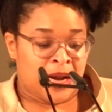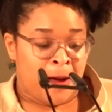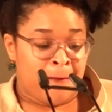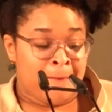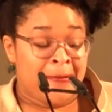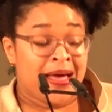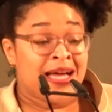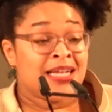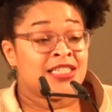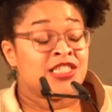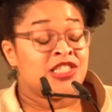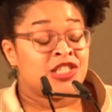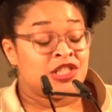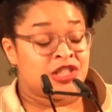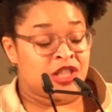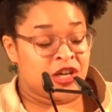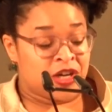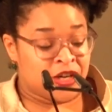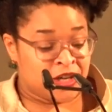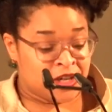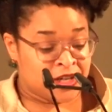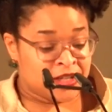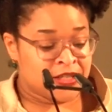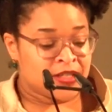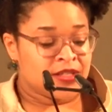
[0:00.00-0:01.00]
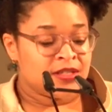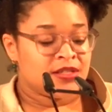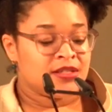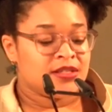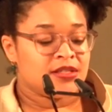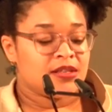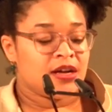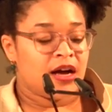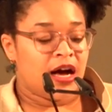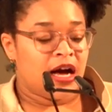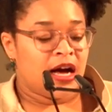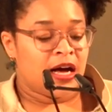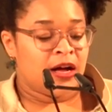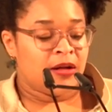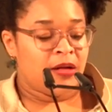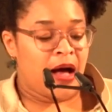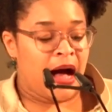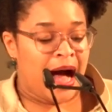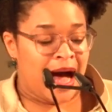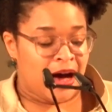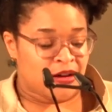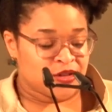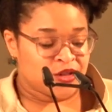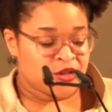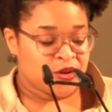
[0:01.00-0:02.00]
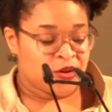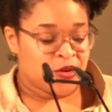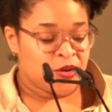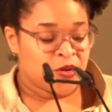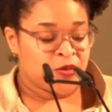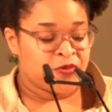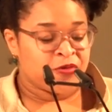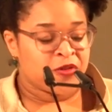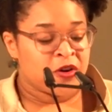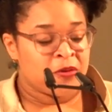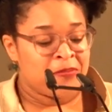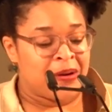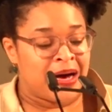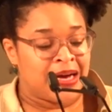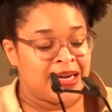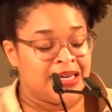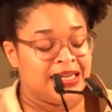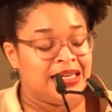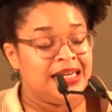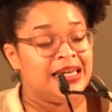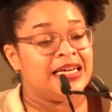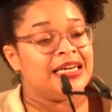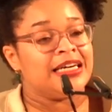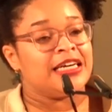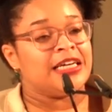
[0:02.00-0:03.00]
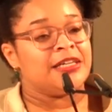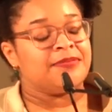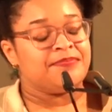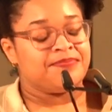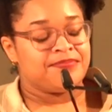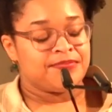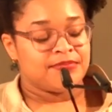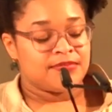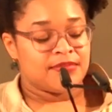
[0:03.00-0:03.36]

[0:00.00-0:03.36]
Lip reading: Ahmed III's household for about a year.